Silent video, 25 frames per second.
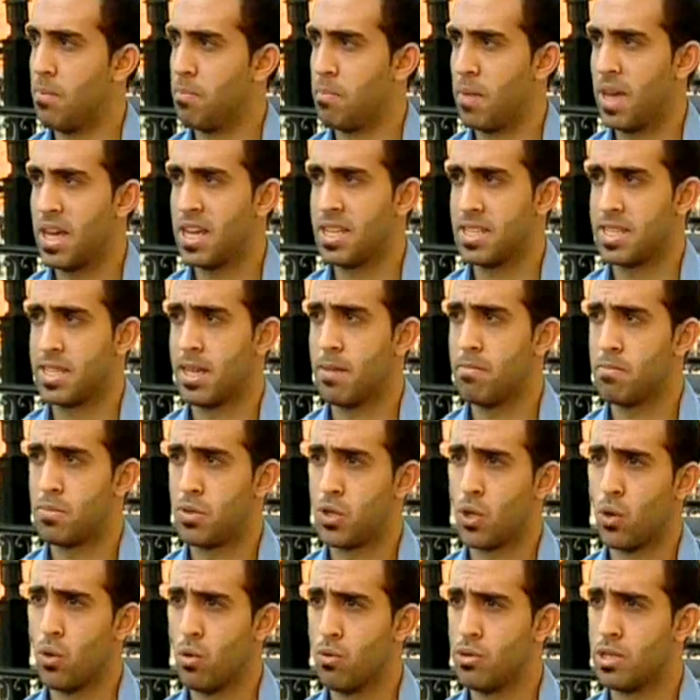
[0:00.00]
making some
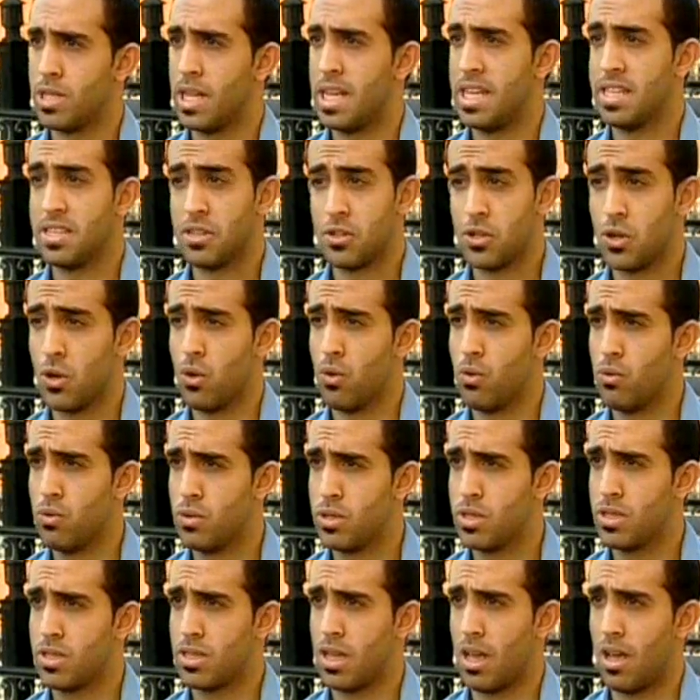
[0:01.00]
shows, laser
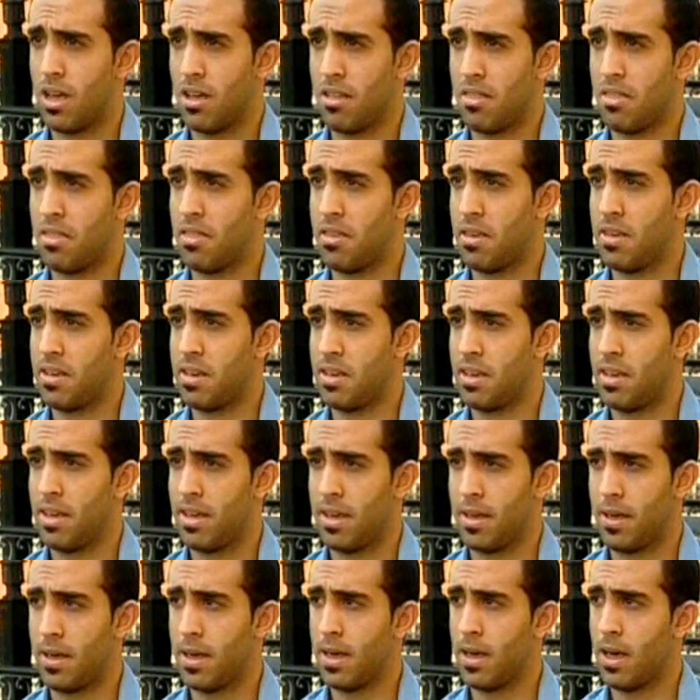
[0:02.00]
shows, and
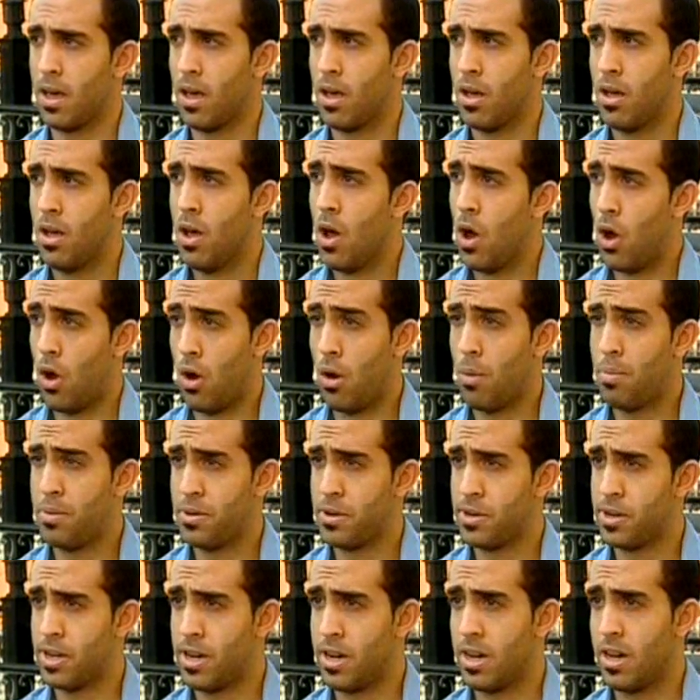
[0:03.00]
the
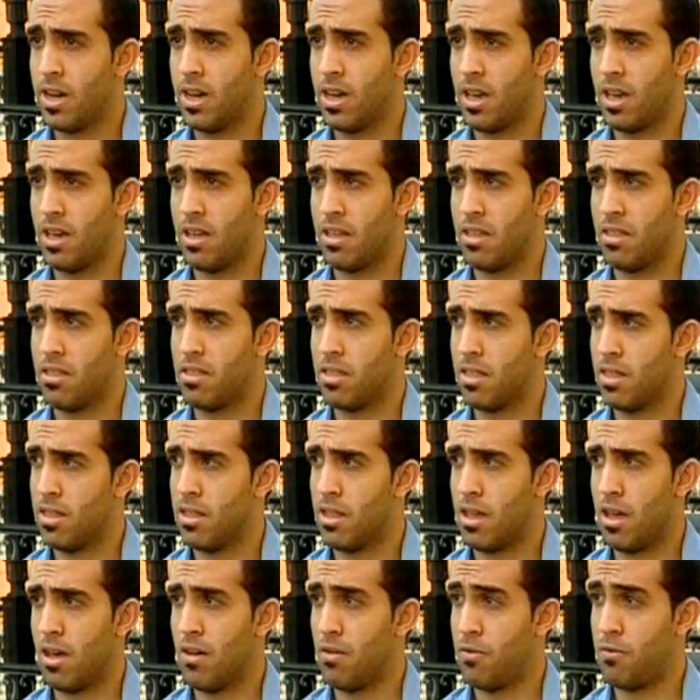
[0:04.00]
opera,
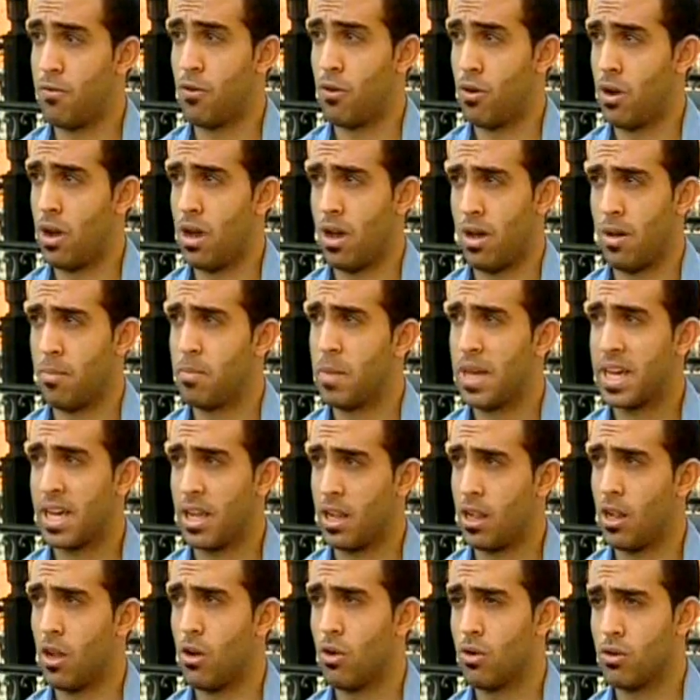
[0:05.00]
and for
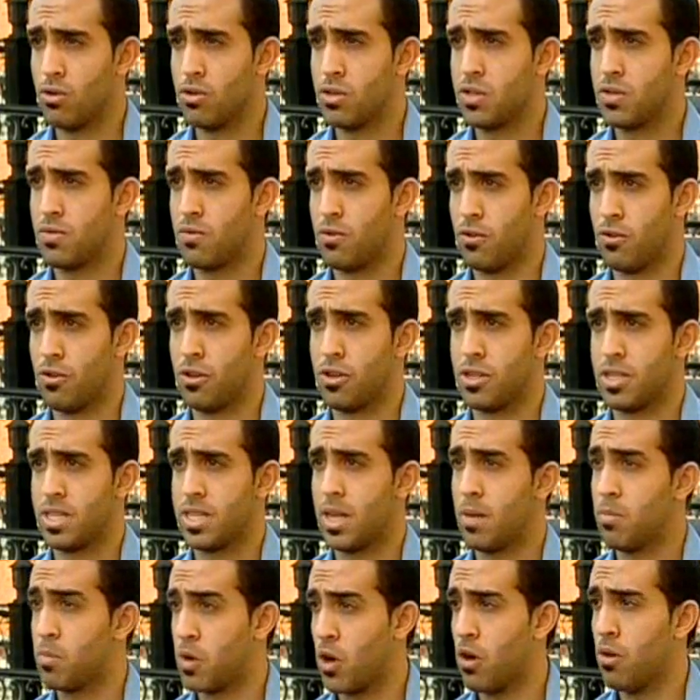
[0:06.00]
making logos for
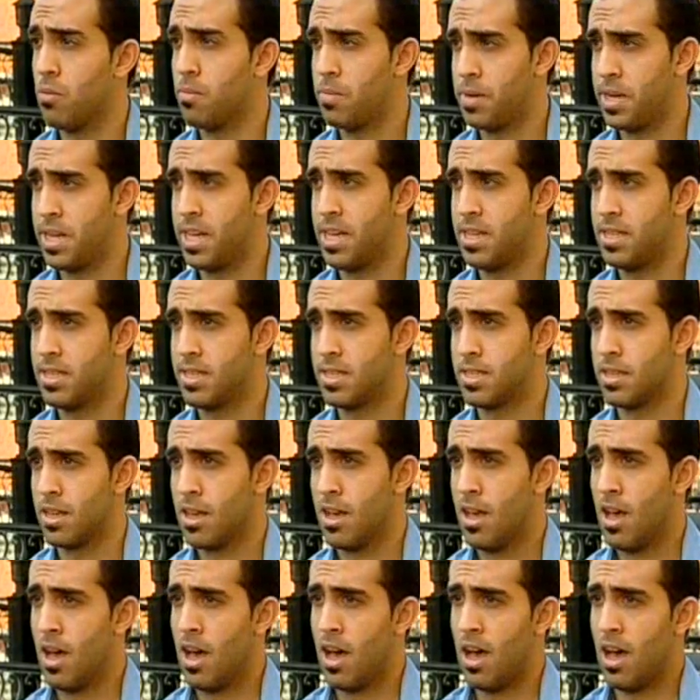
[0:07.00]
some companies.
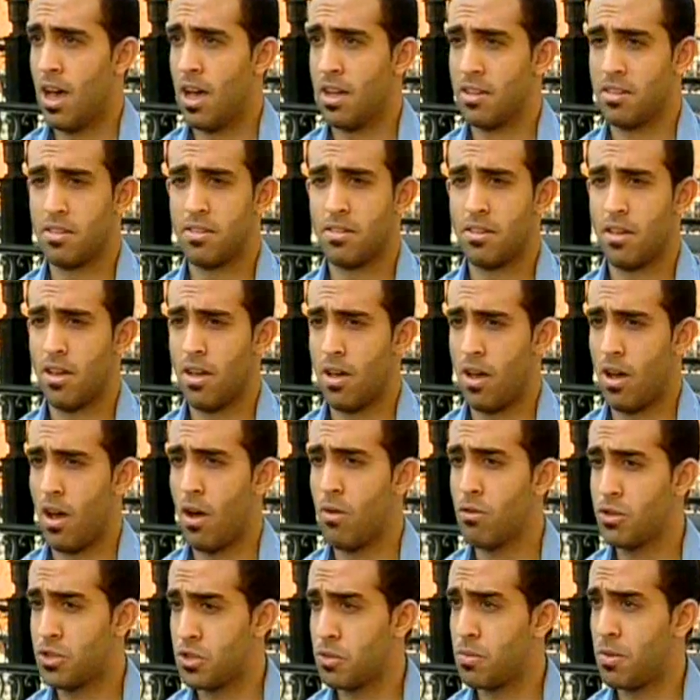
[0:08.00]
And
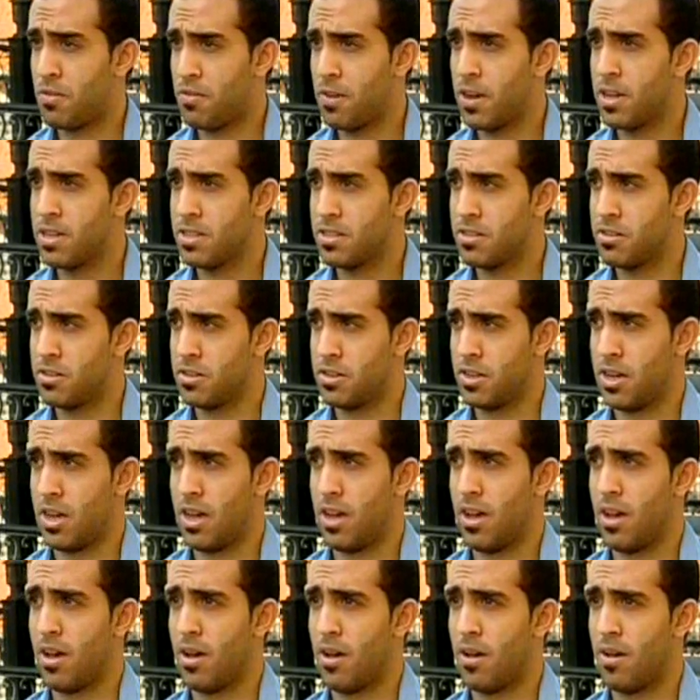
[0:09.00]
our supervisor
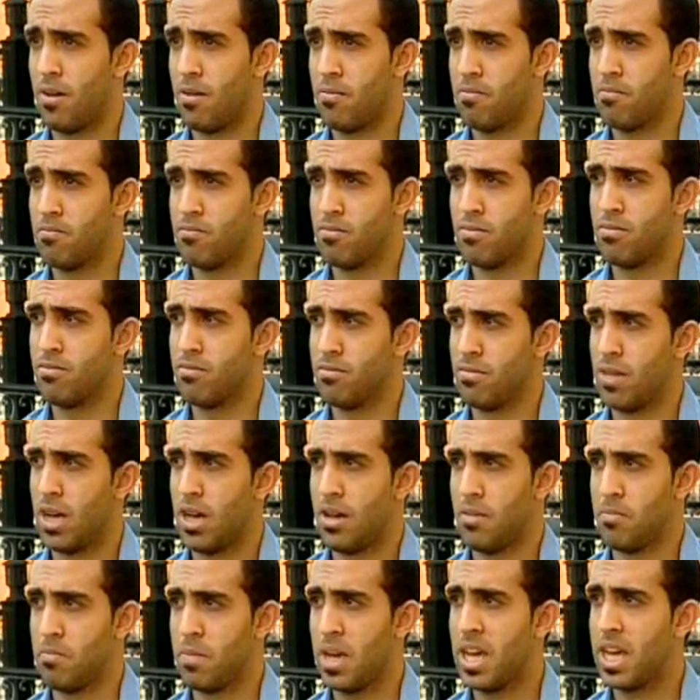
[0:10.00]

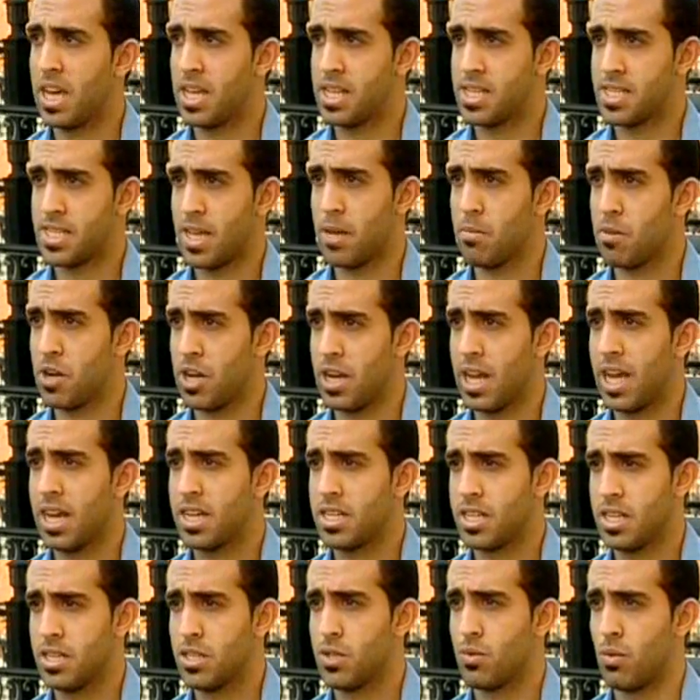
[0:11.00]
make some
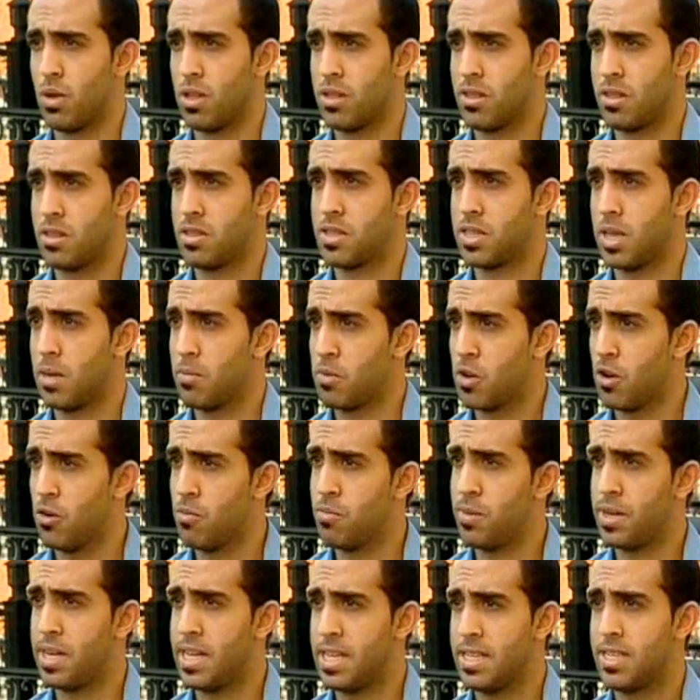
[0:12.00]
connections with some
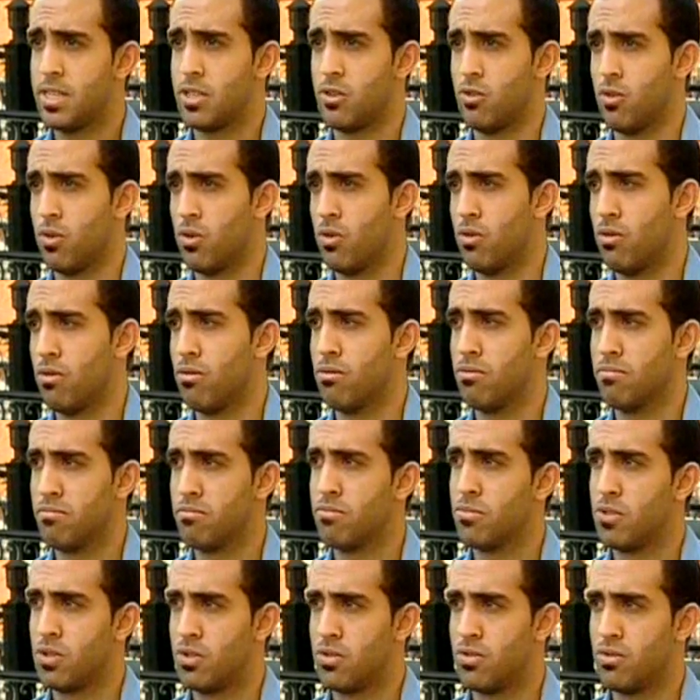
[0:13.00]
companies to
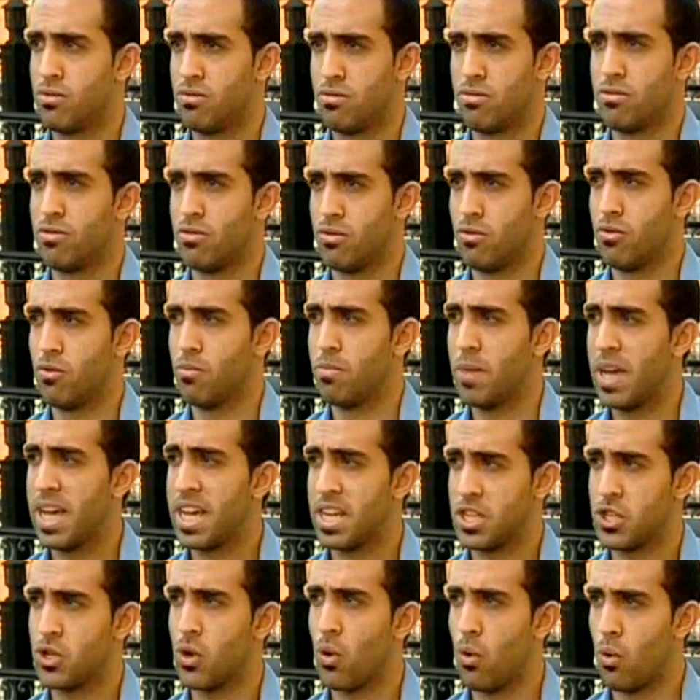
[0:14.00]
make
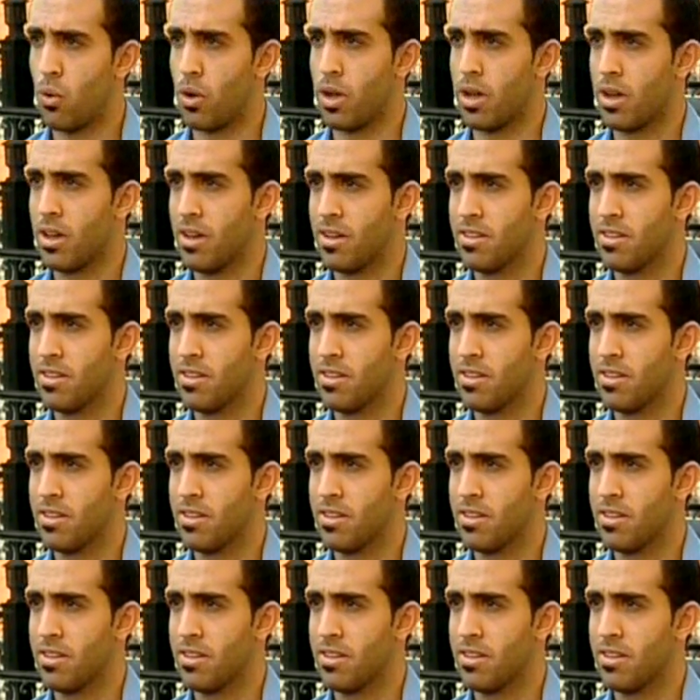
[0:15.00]
a show.